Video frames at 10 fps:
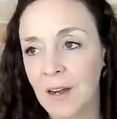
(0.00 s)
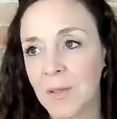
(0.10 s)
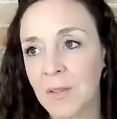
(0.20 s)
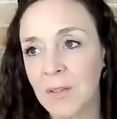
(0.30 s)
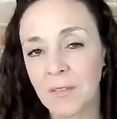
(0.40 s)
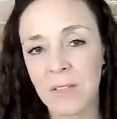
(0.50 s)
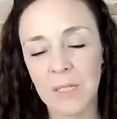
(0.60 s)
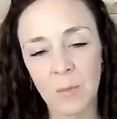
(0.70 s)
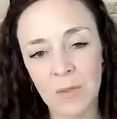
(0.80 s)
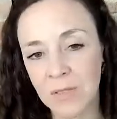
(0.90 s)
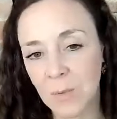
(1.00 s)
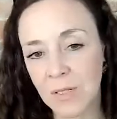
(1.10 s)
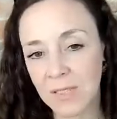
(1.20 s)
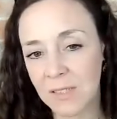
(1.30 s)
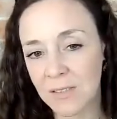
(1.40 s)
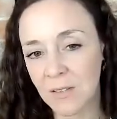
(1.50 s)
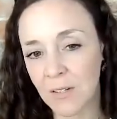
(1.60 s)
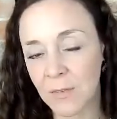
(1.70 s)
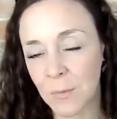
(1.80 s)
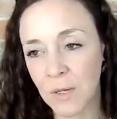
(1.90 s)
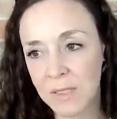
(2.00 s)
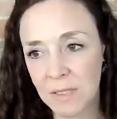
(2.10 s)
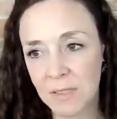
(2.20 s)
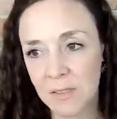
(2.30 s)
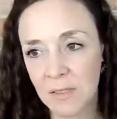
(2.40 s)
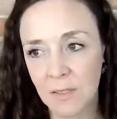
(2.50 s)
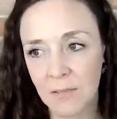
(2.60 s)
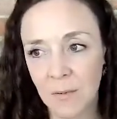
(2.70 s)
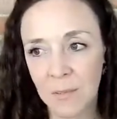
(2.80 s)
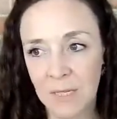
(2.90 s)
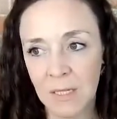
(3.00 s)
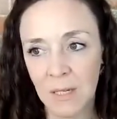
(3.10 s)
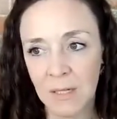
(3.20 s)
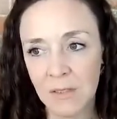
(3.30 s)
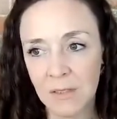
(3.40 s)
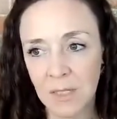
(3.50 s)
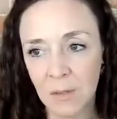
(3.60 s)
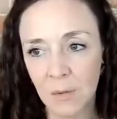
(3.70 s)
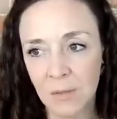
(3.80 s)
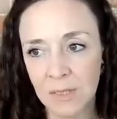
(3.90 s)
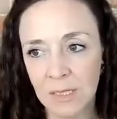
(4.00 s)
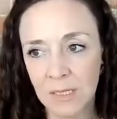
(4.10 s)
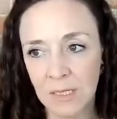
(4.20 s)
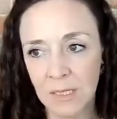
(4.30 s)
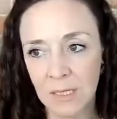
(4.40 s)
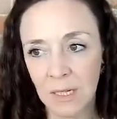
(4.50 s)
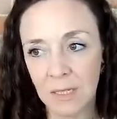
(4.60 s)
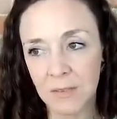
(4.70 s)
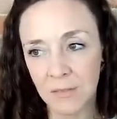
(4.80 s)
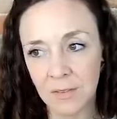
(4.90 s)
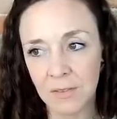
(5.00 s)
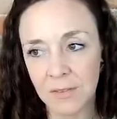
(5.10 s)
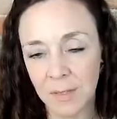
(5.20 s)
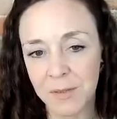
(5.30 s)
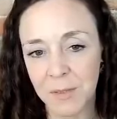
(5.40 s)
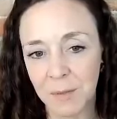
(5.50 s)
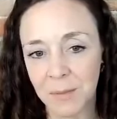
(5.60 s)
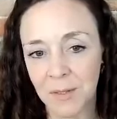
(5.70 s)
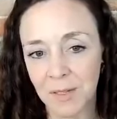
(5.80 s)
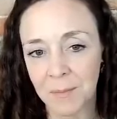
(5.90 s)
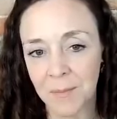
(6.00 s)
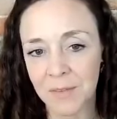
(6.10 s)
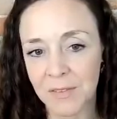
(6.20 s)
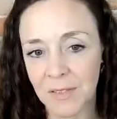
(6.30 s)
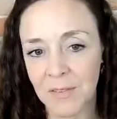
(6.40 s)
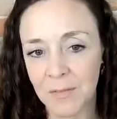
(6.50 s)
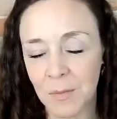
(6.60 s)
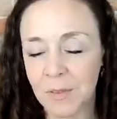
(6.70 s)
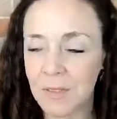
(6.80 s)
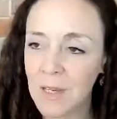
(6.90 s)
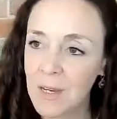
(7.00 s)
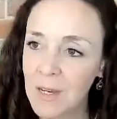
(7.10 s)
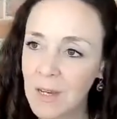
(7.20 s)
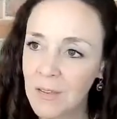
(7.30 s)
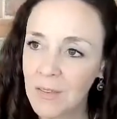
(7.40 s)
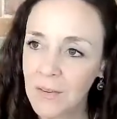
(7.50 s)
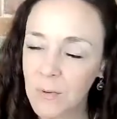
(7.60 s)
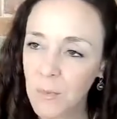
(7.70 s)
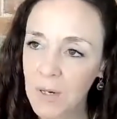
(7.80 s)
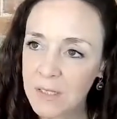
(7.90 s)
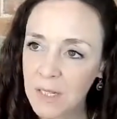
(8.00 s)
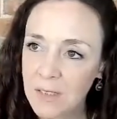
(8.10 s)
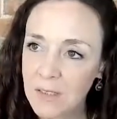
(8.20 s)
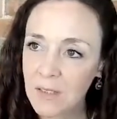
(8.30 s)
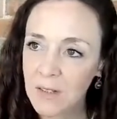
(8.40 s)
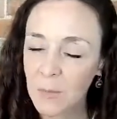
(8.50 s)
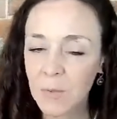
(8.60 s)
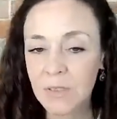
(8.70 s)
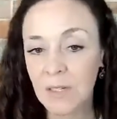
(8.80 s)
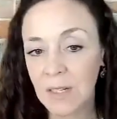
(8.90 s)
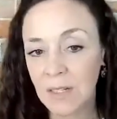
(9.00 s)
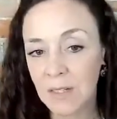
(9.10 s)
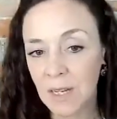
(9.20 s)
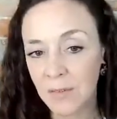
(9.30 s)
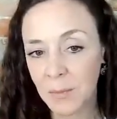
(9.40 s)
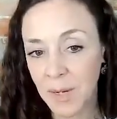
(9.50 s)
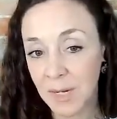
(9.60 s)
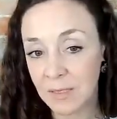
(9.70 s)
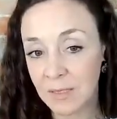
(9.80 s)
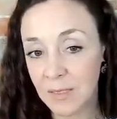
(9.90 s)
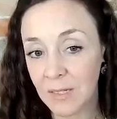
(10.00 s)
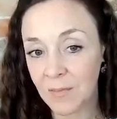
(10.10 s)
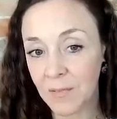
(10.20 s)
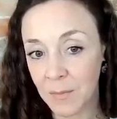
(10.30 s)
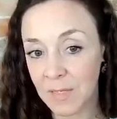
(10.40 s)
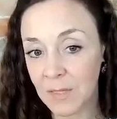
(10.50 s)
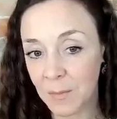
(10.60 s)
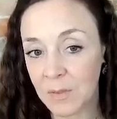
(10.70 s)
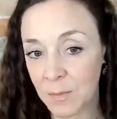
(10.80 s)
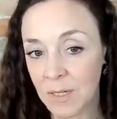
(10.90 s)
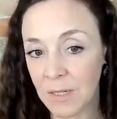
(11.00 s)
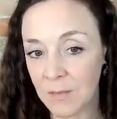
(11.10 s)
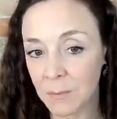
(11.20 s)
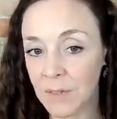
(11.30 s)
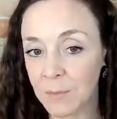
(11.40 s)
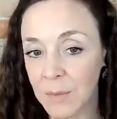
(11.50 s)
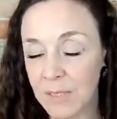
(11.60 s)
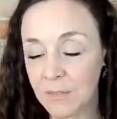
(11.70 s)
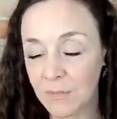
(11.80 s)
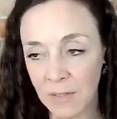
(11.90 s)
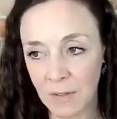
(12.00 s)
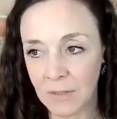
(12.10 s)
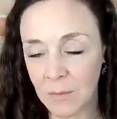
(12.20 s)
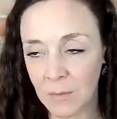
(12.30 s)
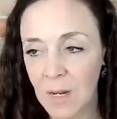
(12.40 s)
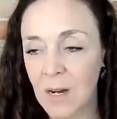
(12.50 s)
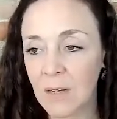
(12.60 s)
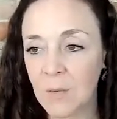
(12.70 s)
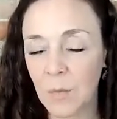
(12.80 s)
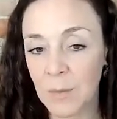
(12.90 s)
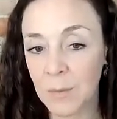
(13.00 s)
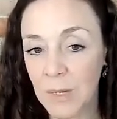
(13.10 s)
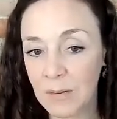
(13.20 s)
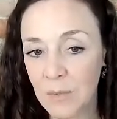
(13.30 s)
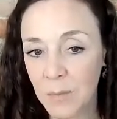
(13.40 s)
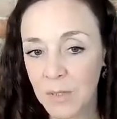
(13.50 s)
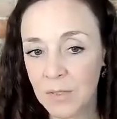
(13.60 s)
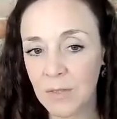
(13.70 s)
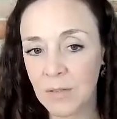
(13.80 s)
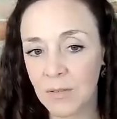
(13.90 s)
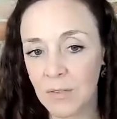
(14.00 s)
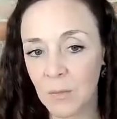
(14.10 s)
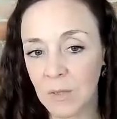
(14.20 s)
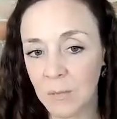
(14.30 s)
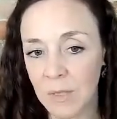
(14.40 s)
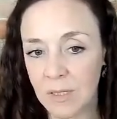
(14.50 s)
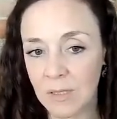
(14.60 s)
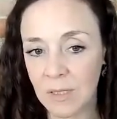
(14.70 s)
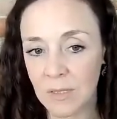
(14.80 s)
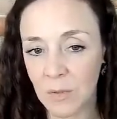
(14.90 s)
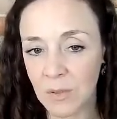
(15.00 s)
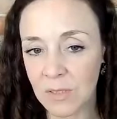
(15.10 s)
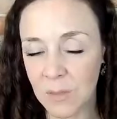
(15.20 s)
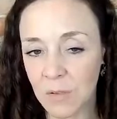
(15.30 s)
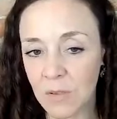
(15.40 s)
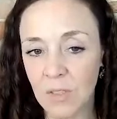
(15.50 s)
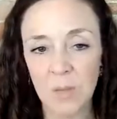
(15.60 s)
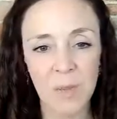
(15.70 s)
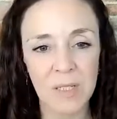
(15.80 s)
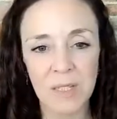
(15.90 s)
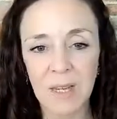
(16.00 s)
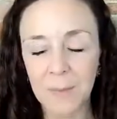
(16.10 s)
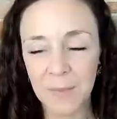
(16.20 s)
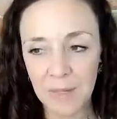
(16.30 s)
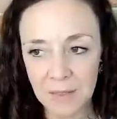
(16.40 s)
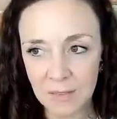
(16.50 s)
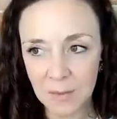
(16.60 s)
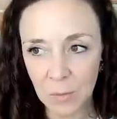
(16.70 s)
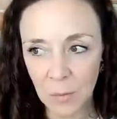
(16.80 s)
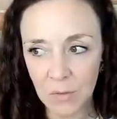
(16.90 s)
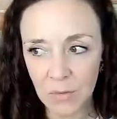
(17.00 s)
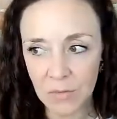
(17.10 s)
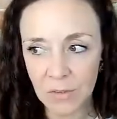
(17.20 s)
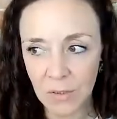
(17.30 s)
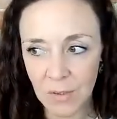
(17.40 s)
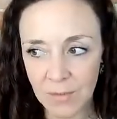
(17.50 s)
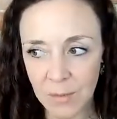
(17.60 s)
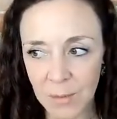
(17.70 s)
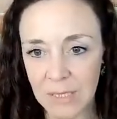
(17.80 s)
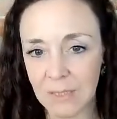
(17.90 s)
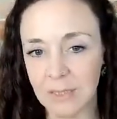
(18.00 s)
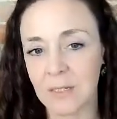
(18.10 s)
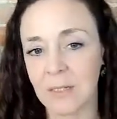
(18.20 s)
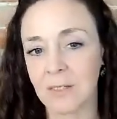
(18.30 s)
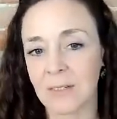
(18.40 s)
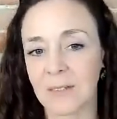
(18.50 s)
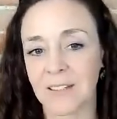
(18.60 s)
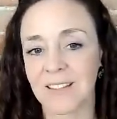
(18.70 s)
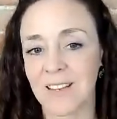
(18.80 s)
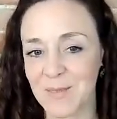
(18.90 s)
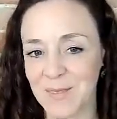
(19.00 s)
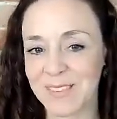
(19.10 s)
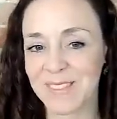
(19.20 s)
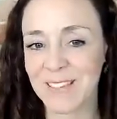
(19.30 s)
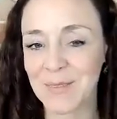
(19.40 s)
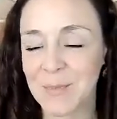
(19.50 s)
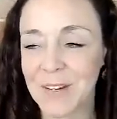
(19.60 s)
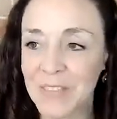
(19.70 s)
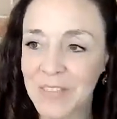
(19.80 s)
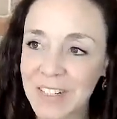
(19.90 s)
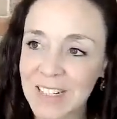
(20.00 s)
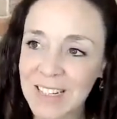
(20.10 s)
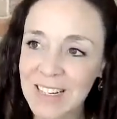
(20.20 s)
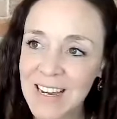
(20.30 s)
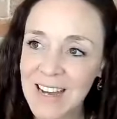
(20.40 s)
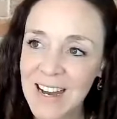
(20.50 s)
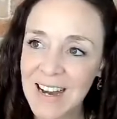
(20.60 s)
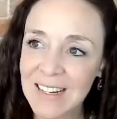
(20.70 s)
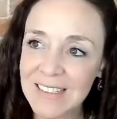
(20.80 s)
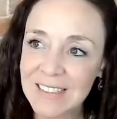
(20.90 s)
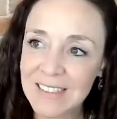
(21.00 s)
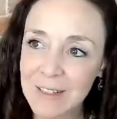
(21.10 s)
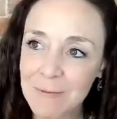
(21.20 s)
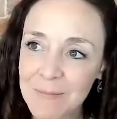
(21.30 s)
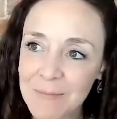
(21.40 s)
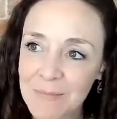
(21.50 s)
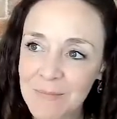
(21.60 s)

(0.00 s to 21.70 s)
Because really, what's the worst case scenario? The worst case scenario for me going into that course that day and for the subsequent months afterwards, that the worst case scenario was that I could have a panic attack. For me, that was my biggest fear. I didn't want to embarrass myself. I didn't want to seem stupid. I didn't want to have a panic attack. They were my three. And um